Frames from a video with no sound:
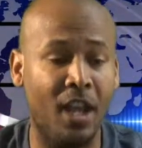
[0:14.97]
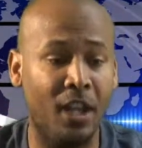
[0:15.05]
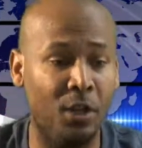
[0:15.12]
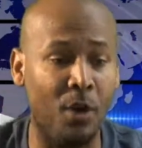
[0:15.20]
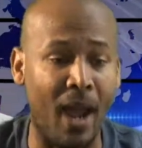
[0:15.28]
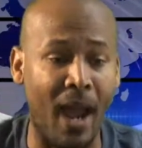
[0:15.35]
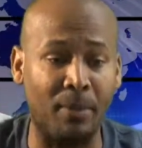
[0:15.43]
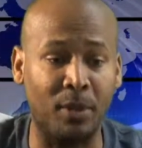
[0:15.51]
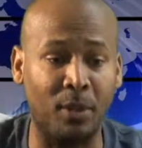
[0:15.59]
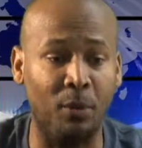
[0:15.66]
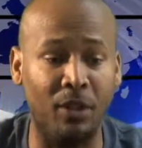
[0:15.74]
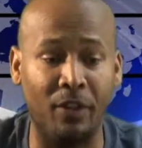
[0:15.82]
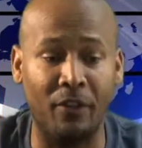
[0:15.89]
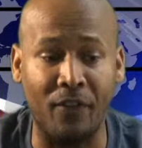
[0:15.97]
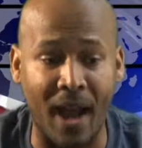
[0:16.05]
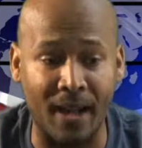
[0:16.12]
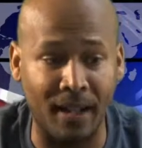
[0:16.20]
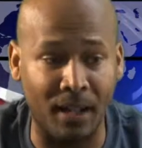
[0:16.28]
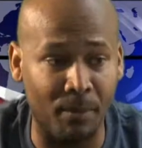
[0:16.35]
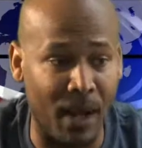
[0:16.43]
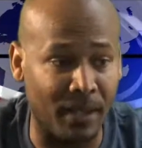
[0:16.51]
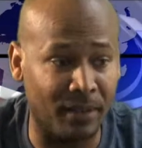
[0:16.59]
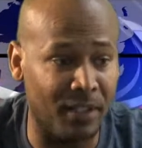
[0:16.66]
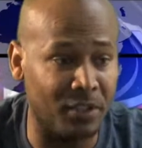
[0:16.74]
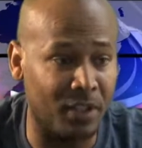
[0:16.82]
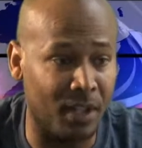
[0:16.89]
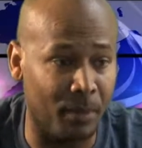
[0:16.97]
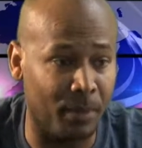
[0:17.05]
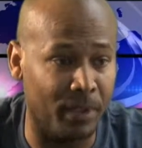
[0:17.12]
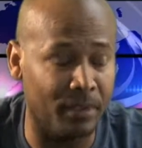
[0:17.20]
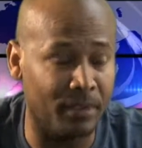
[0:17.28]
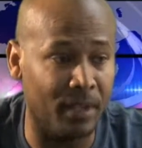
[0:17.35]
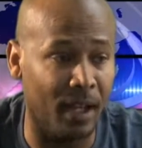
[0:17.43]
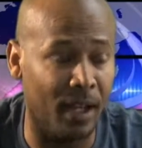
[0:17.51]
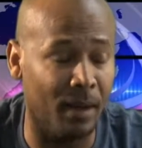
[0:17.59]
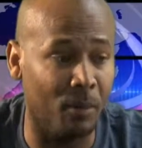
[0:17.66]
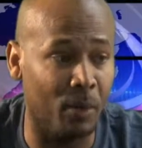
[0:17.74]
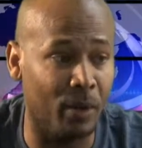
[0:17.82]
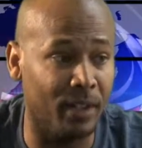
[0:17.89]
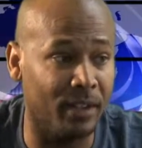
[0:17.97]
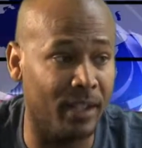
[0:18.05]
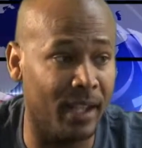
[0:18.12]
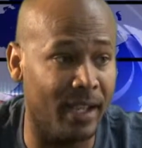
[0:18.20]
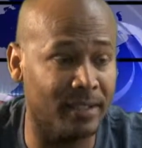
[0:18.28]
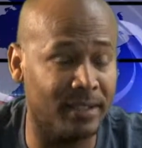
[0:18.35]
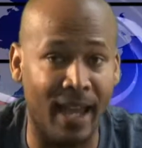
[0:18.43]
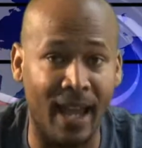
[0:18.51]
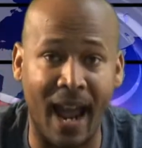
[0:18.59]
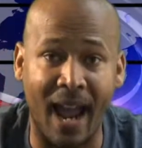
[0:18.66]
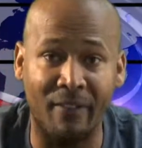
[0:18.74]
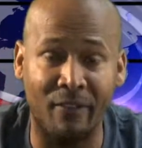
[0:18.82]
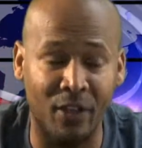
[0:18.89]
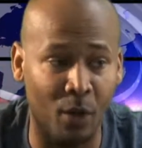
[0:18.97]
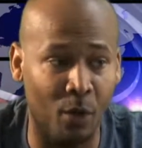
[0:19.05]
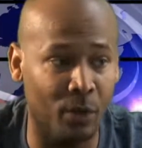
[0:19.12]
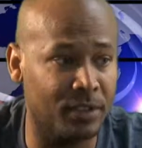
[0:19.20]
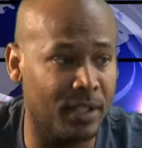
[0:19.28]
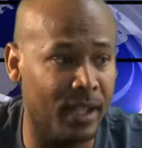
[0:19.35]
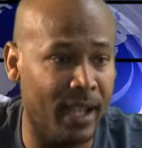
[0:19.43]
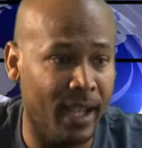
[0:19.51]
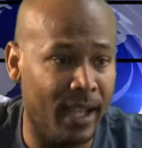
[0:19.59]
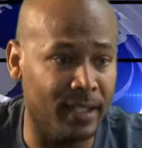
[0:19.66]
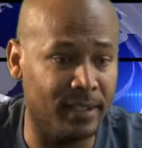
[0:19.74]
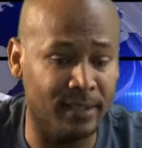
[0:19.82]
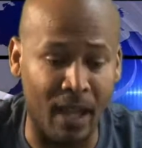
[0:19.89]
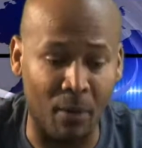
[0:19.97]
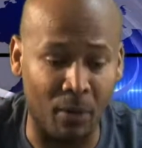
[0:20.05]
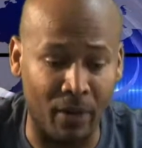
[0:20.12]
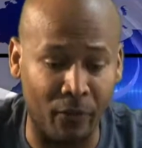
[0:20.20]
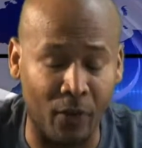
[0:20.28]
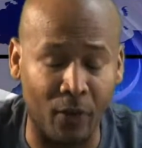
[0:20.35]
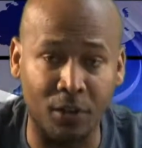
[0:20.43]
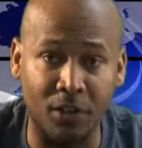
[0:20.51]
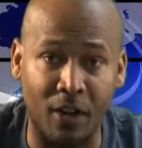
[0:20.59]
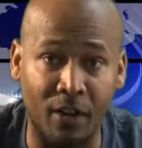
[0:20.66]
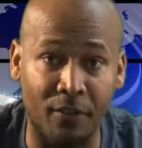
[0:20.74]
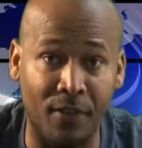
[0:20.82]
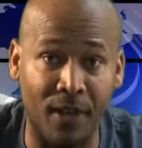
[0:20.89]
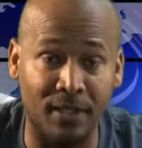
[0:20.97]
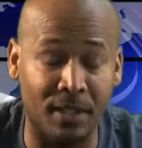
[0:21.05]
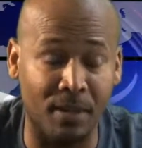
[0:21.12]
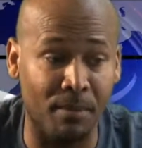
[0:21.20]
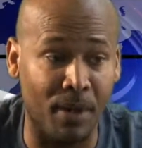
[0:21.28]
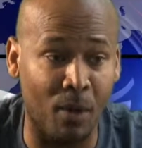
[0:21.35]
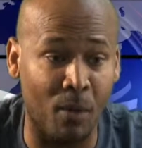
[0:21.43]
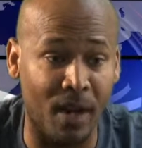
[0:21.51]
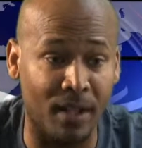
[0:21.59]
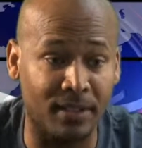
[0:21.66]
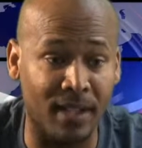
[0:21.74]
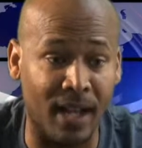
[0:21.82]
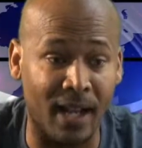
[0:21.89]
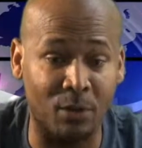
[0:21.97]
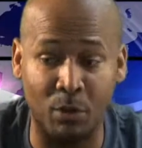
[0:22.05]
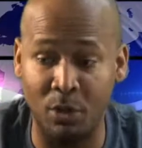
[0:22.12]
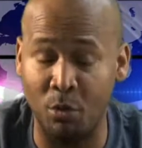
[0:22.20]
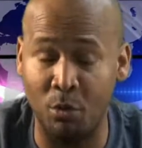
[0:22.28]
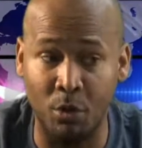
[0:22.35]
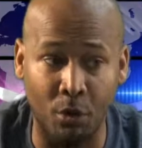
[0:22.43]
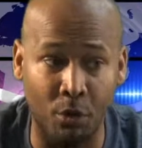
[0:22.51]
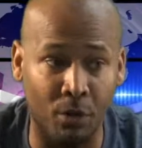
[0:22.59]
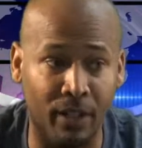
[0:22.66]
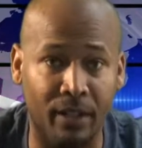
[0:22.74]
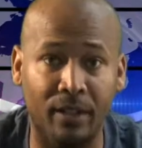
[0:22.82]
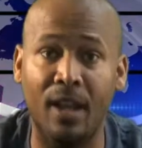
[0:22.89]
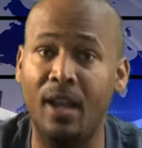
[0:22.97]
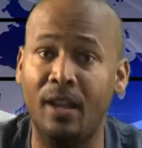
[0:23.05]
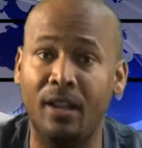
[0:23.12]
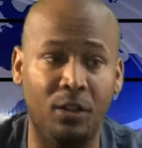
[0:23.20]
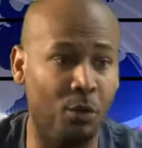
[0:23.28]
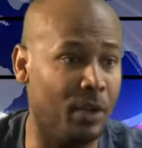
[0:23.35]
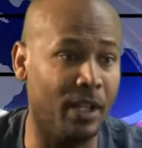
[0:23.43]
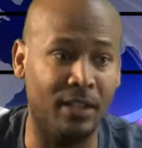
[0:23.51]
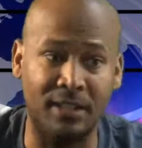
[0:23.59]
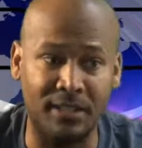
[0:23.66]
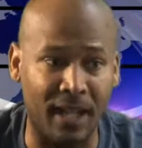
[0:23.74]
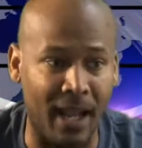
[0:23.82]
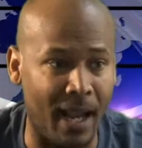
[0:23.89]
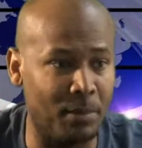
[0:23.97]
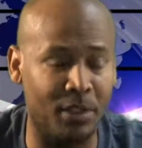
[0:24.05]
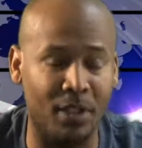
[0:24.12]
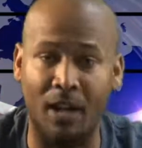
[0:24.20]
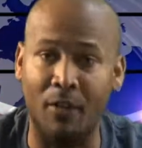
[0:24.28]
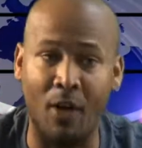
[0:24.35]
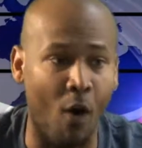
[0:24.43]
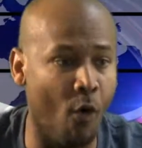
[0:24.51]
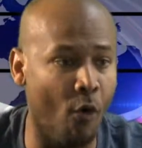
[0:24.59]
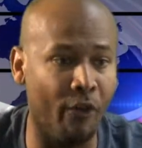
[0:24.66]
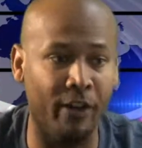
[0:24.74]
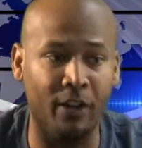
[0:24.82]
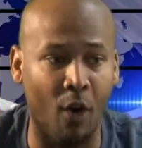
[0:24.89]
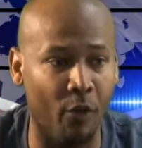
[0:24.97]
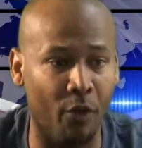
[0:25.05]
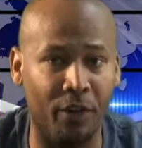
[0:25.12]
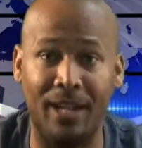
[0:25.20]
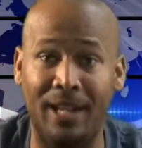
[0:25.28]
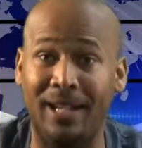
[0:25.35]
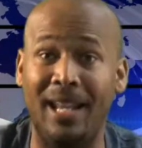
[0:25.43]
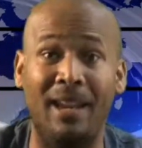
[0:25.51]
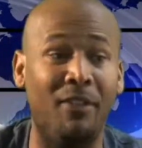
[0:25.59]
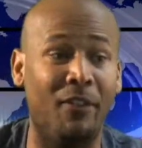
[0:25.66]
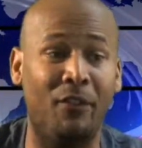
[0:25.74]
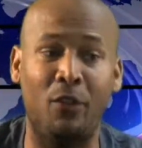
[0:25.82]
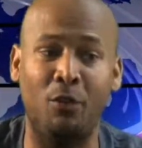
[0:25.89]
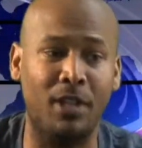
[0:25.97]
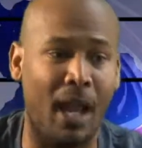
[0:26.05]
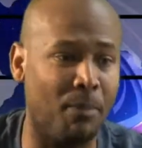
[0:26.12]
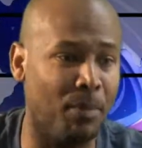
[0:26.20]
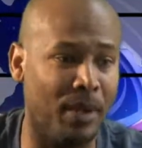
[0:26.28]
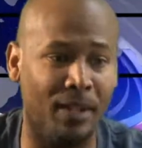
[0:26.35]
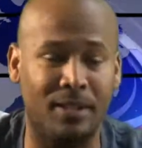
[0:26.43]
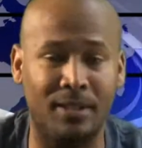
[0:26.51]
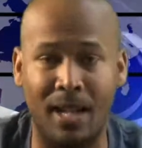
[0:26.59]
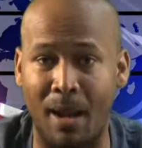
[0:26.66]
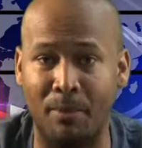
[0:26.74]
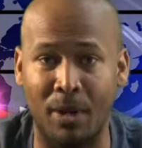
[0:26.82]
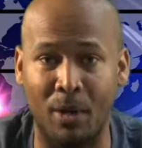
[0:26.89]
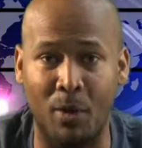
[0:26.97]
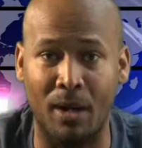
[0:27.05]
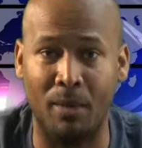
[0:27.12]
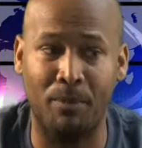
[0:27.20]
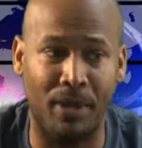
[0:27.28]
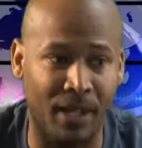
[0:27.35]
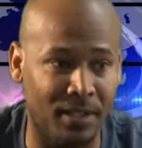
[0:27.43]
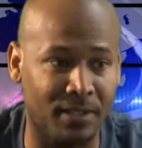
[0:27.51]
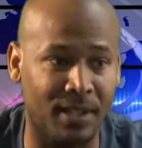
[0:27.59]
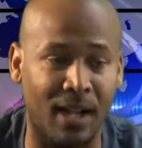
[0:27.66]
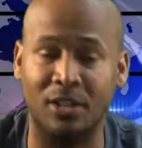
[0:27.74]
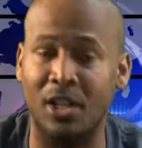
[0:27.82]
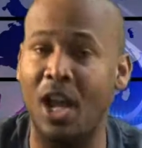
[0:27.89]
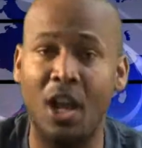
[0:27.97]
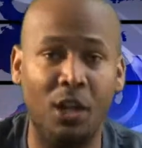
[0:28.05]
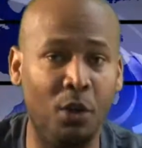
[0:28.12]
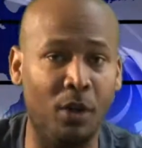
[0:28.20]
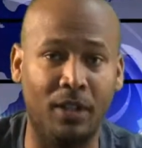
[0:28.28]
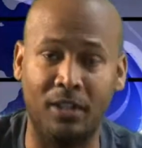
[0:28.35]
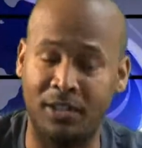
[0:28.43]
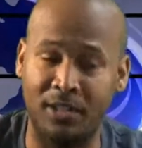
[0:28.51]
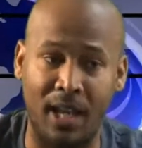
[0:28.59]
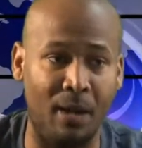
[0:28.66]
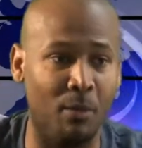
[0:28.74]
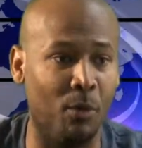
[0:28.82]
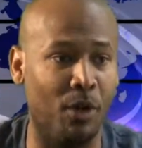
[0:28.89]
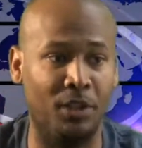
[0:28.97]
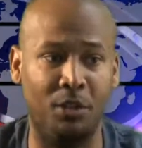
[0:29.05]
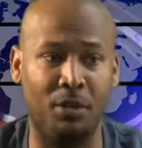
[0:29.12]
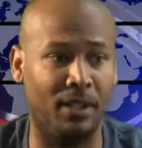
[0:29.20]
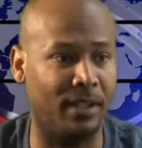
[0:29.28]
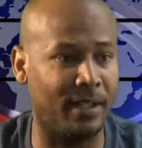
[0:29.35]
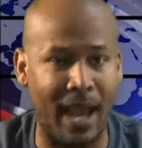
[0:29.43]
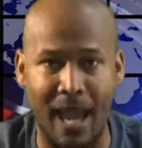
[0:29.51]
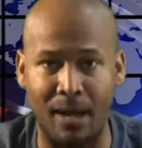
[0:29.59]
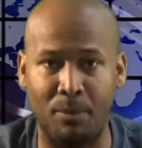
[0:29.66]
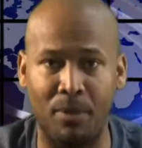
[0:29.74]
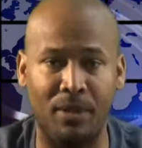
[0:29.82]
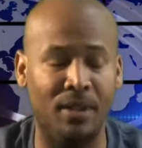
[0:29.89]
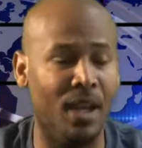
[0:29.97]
You absolutely need to find out about these companies. One of the things that I've noticed is that when I first started investing in marijuana stocks, when you Google it, you get the same stuff over and over again. Even if you type in the top marijuana penny stocks, you get the same ones. You get the Canopy,